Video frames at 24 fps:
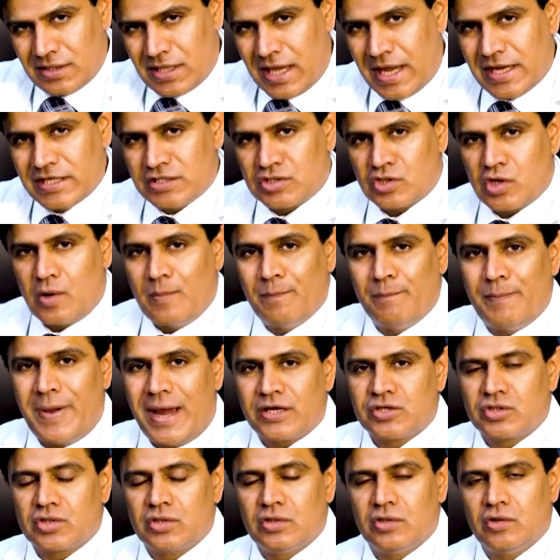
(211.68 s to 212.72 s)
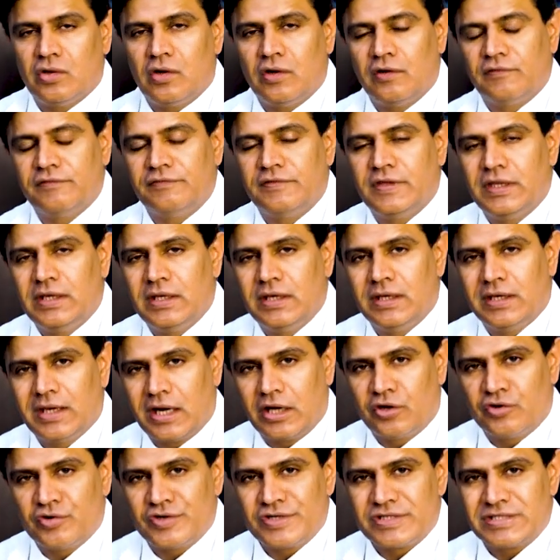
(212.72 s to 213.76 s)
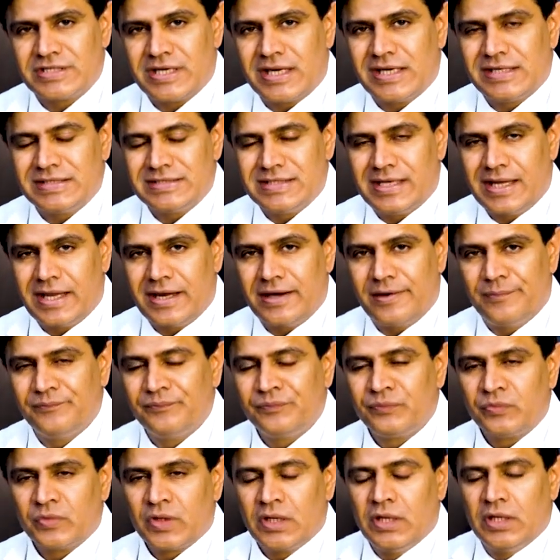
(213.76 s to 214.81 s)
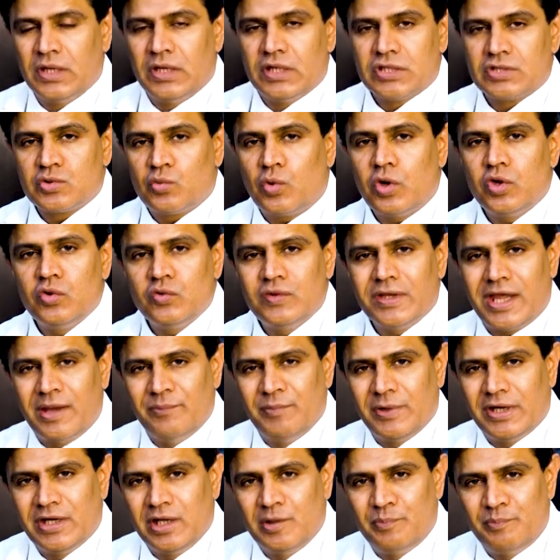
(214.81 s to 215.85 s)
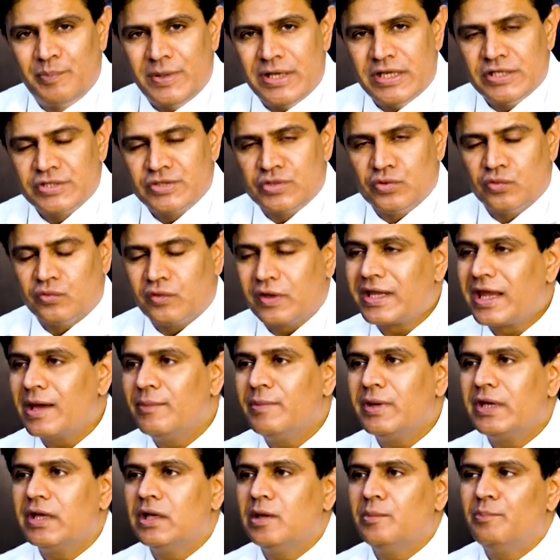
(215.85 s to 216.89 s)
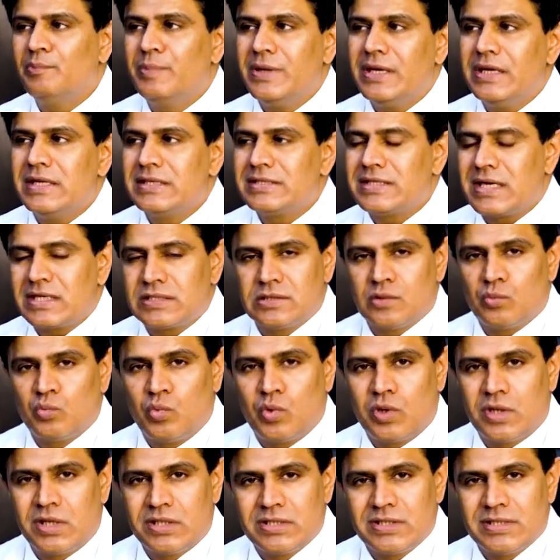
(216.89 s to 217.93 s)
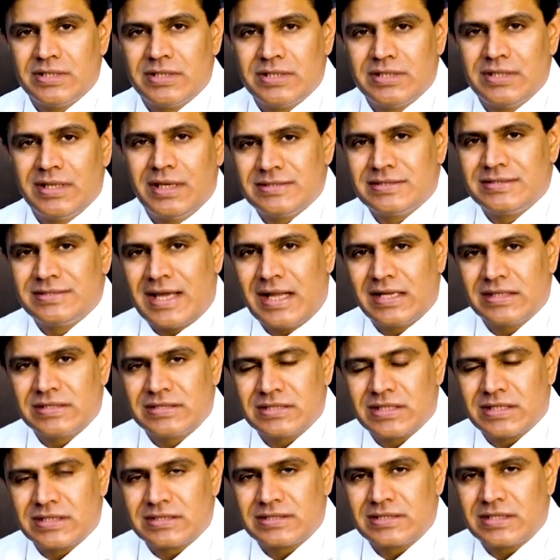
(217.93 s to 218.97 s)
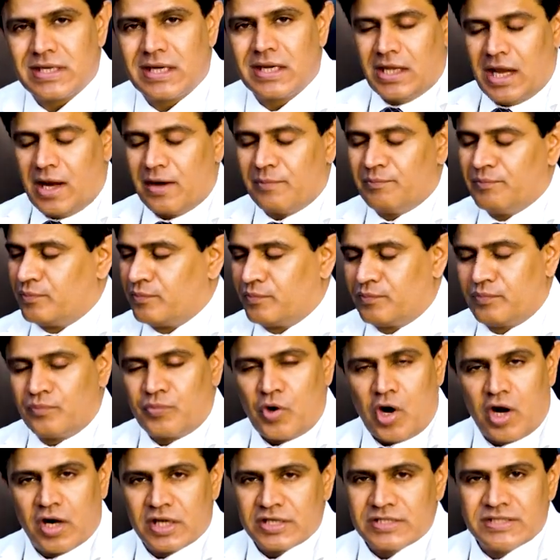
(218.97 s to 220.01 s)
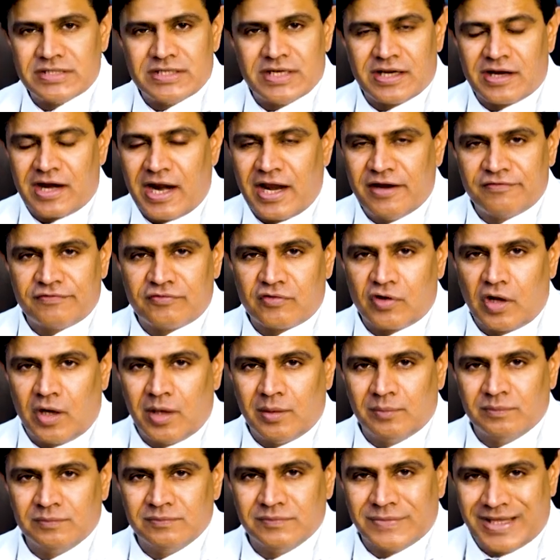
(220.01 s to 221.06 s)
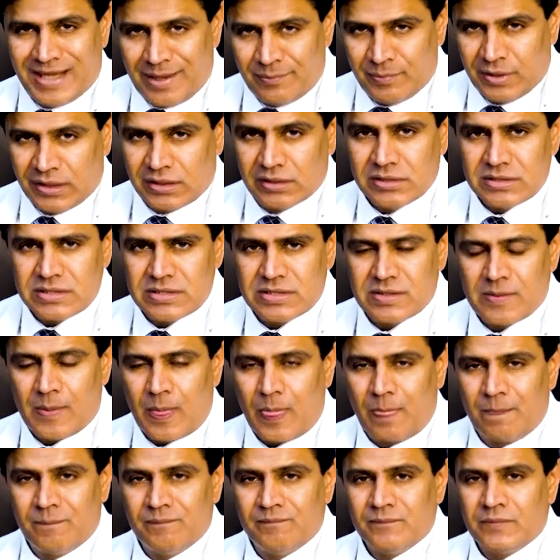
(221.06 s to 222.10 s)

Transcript: nice compaction of the keratinocyte layer. So what do the chemical peels do? Now, chemical peels, as the word tells us, they are products derived from chemicals,